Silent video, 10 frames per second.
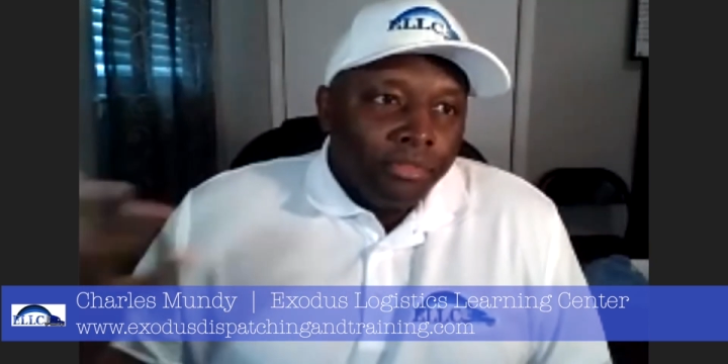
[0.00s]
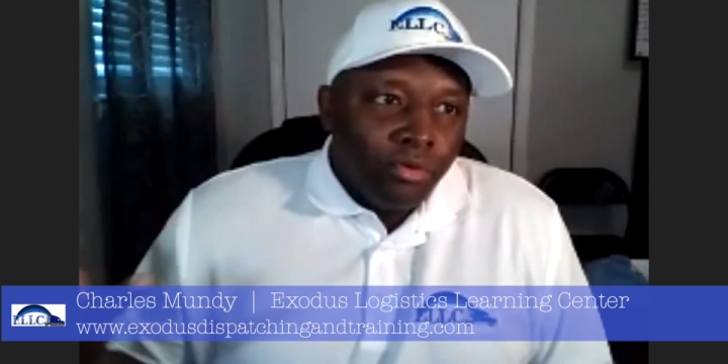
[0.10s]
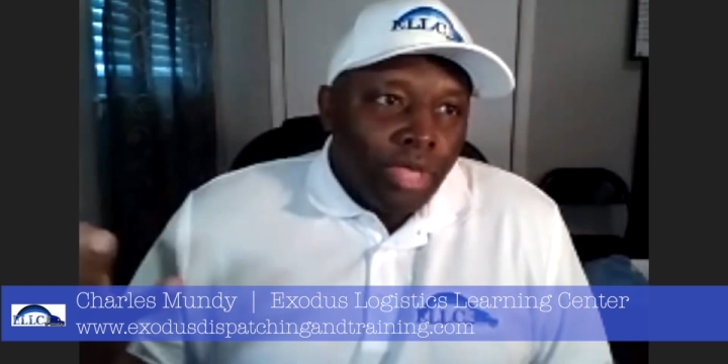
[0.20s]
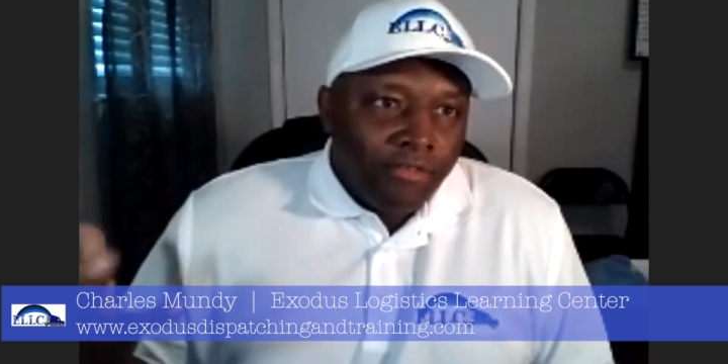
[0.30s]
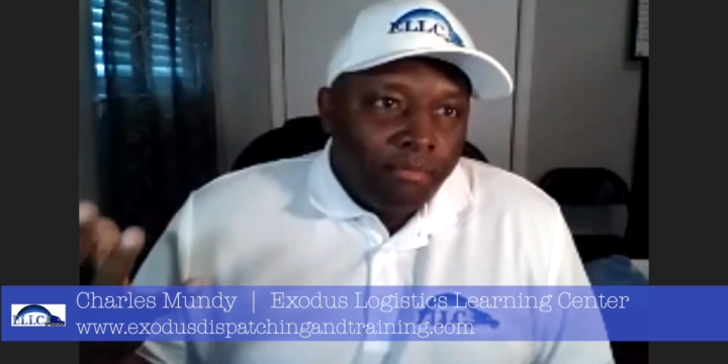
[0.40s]

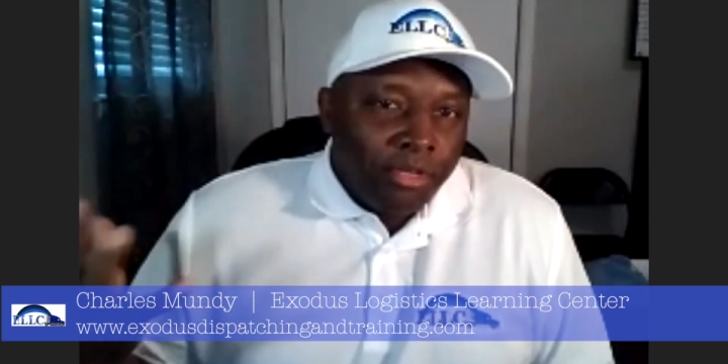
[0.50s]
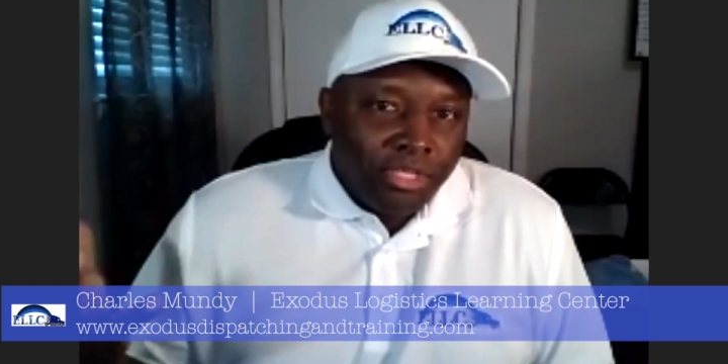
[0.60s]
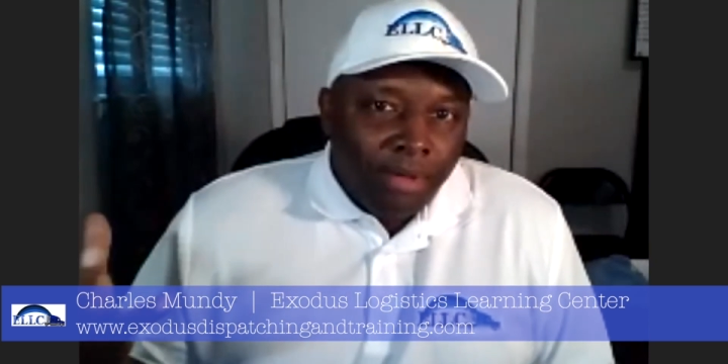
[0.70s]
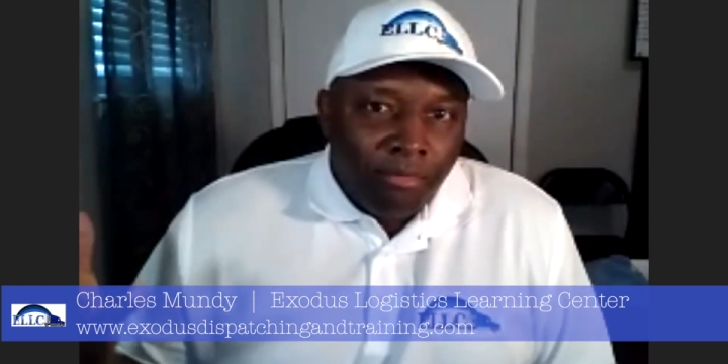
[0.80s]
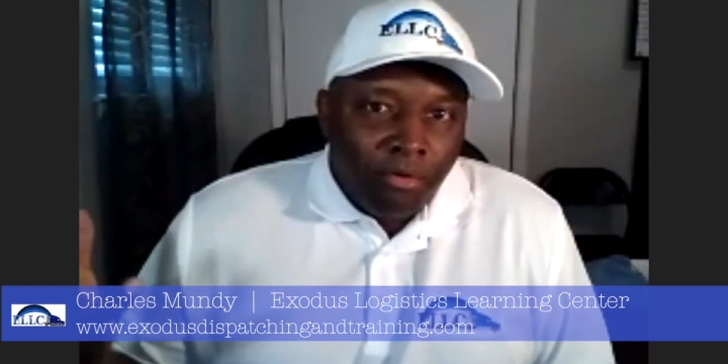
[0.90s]
You can have a piece
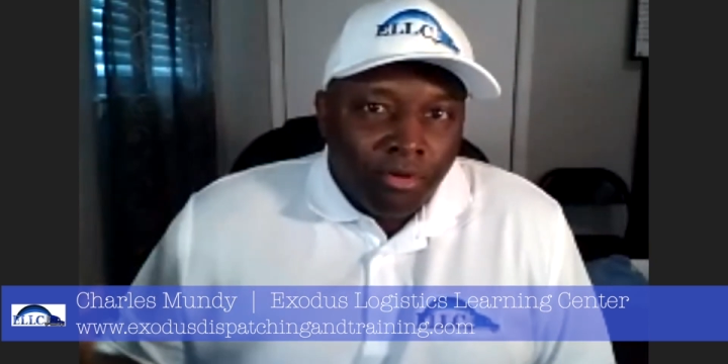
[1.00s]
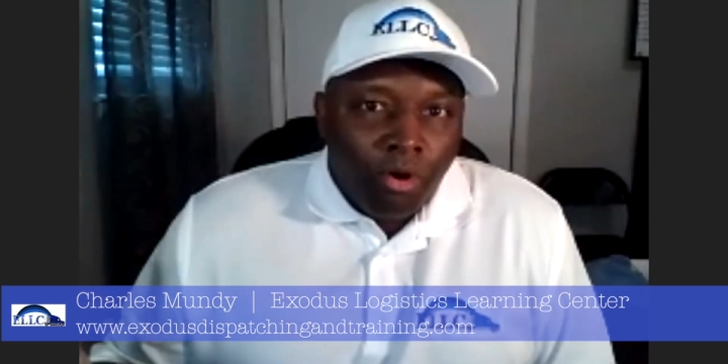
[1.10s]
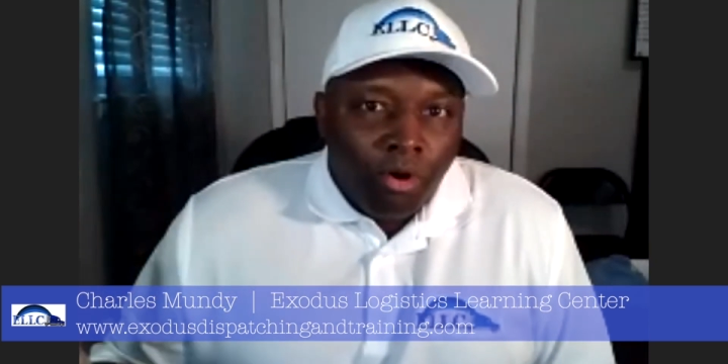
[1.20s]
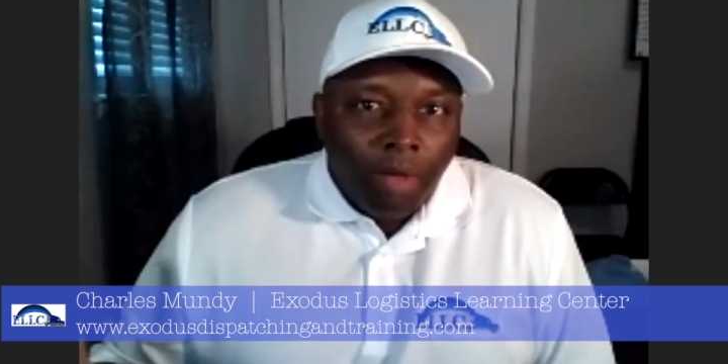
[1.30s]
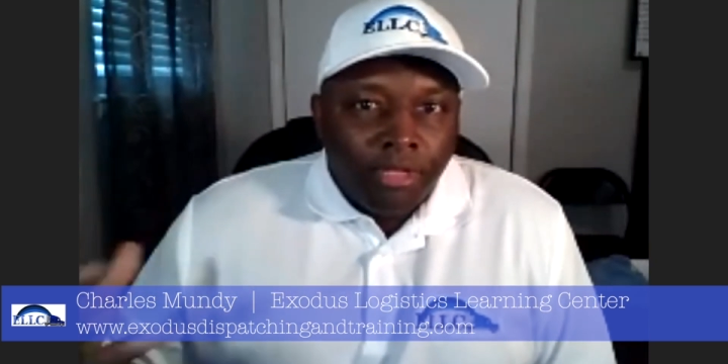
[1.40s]
of paper on a
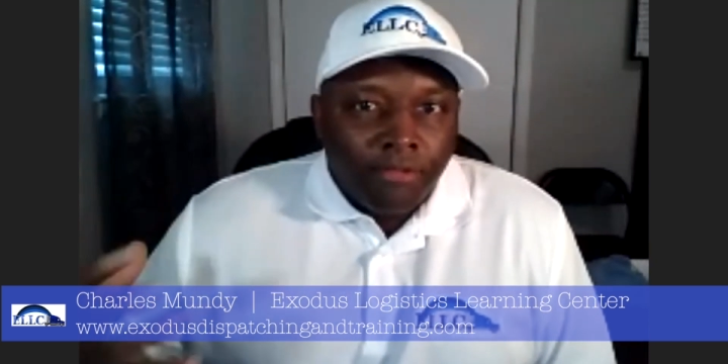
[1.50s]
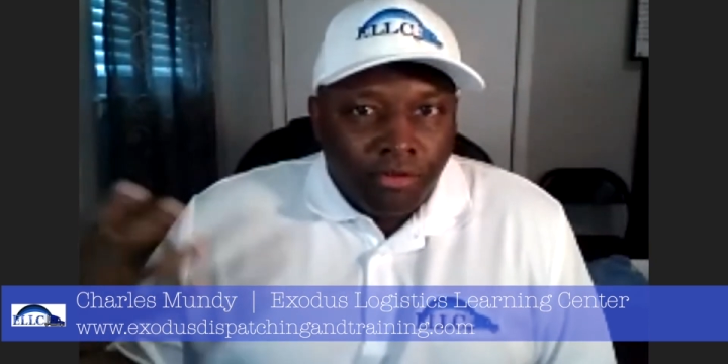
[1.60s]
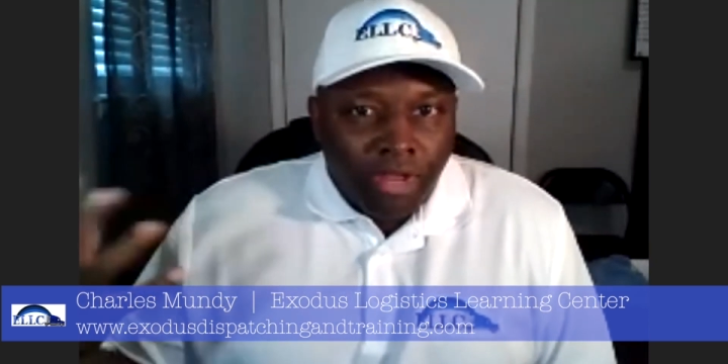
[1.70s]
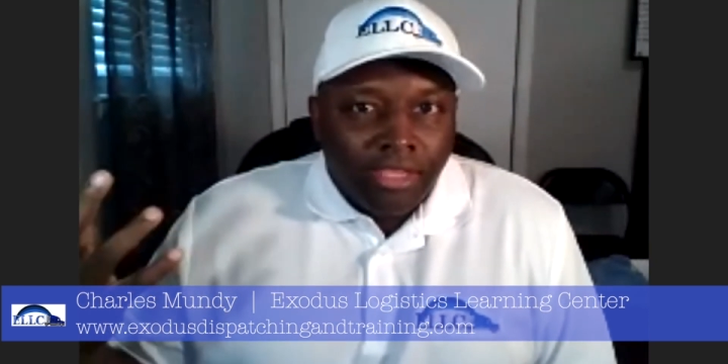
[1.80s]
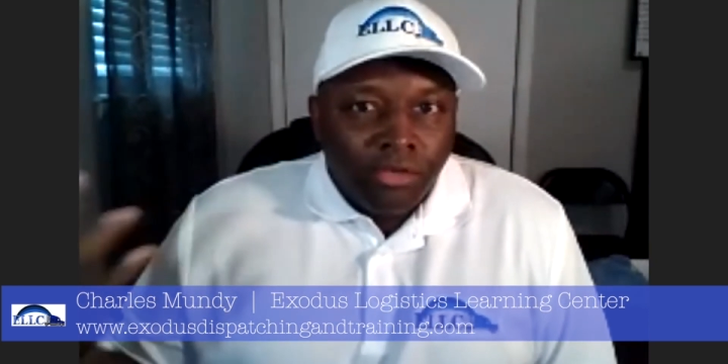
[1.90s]
wall, but if
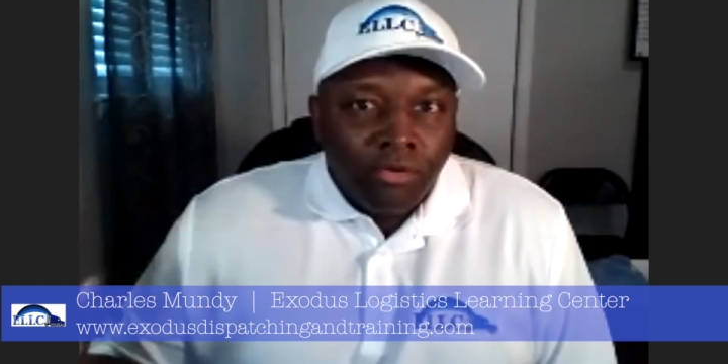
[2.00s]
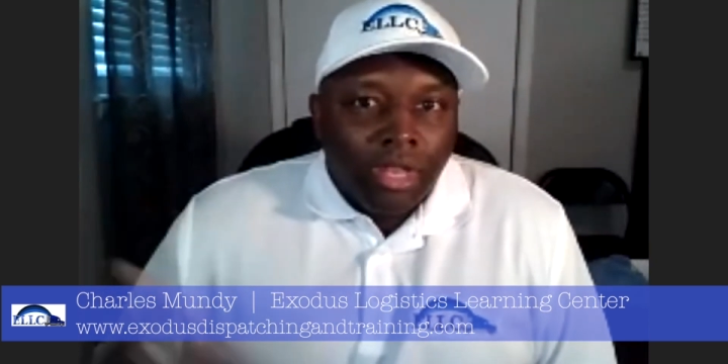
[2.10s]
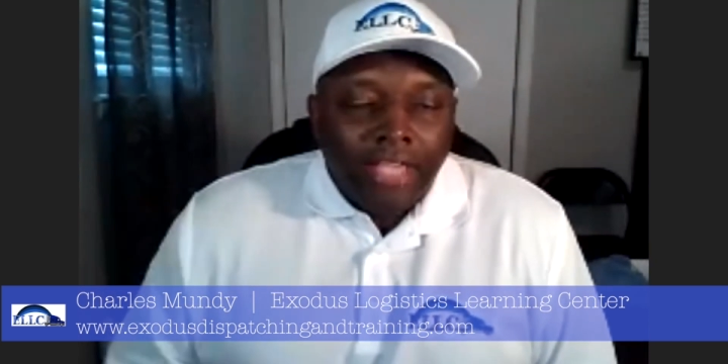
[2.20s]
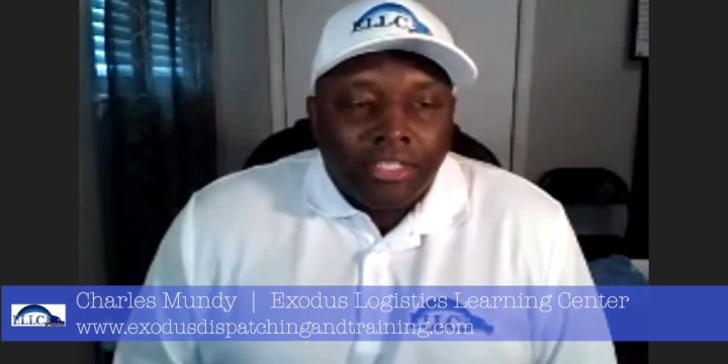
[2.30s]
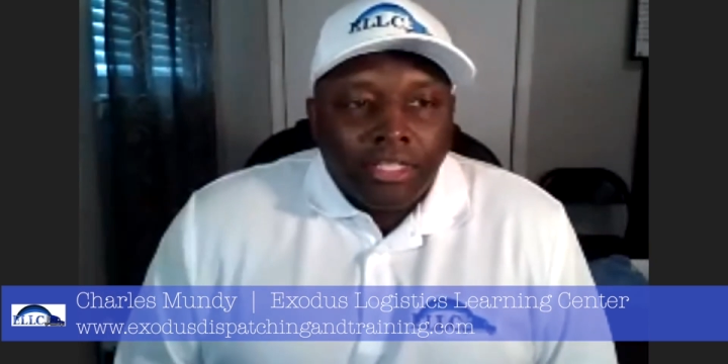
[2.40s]
you're not
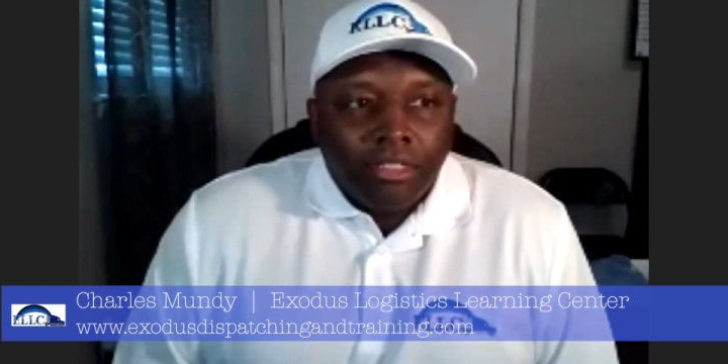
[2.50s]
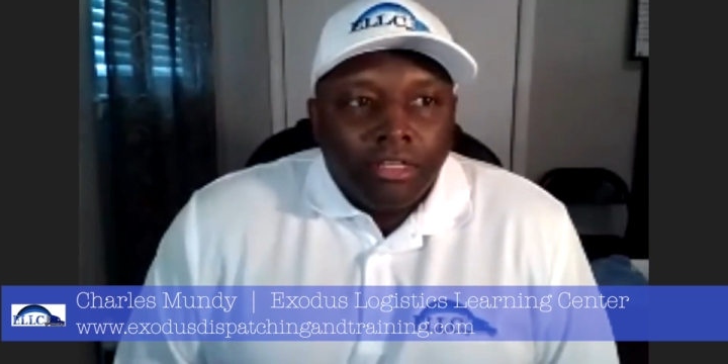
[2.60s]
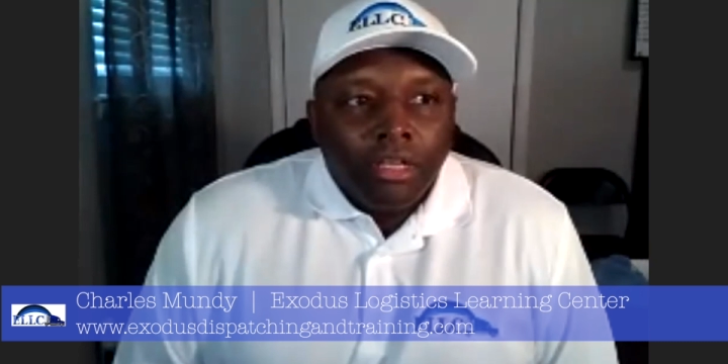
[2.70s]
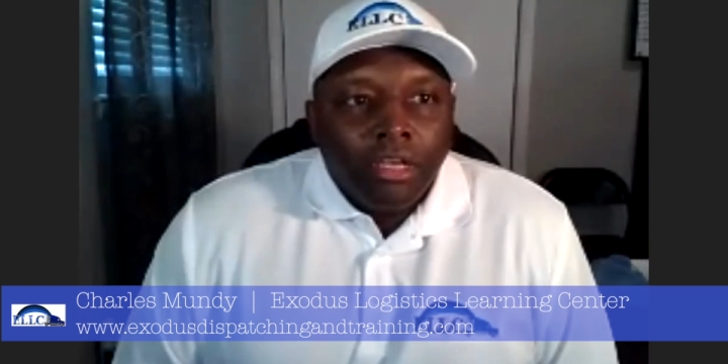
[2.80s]
utilizing